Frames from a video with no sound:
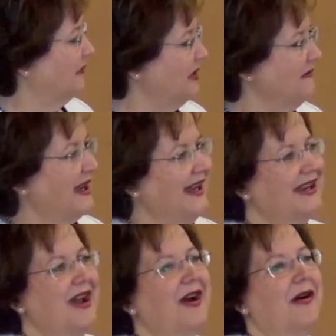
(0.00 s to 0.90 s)

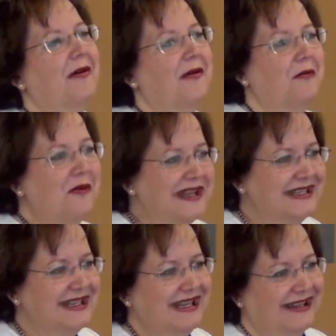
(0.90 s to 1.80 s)
roommate,
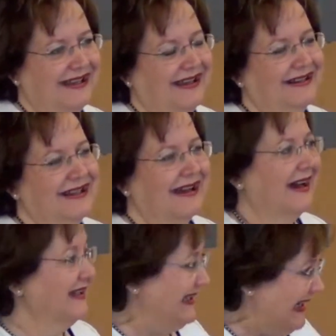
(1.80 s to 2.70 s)
Wendy
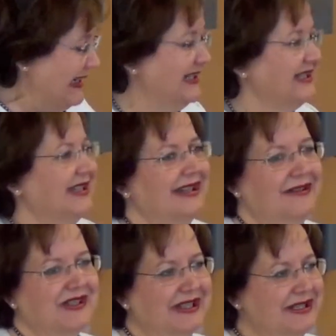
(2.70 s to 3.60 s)
Teets,
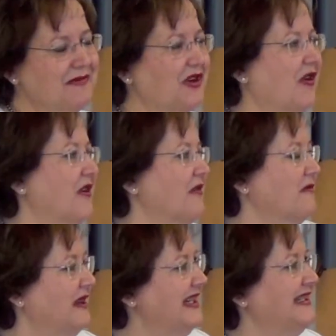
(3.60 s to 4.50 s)
it was Linda McCarter
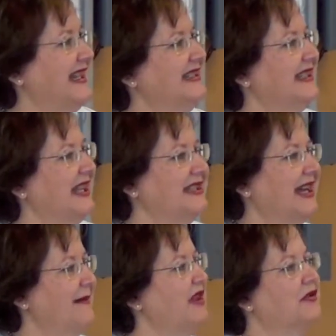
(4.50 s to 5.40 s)
and Wendy Teets at that
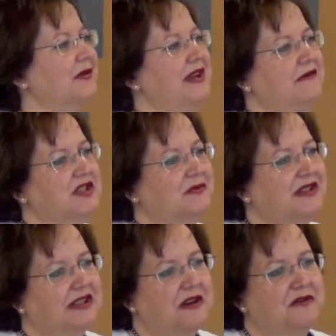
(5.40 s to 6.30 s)
time, the 3 of us
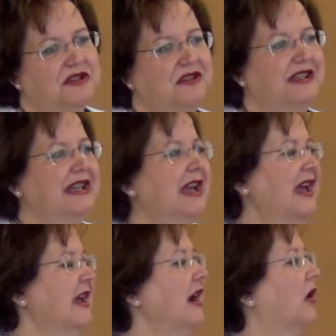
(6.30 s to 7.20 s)
would go to the
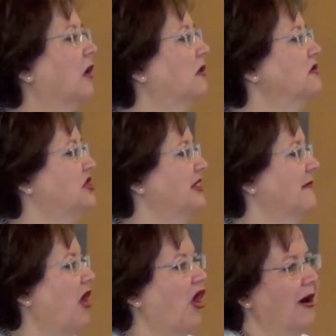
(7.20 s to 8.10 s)
old
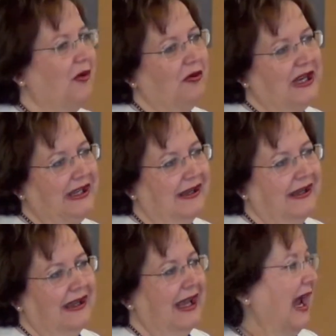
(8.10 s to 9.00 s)
gym armory,
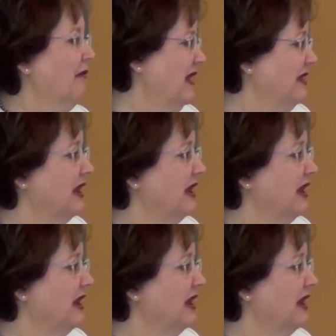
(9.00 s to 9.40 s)
and we'd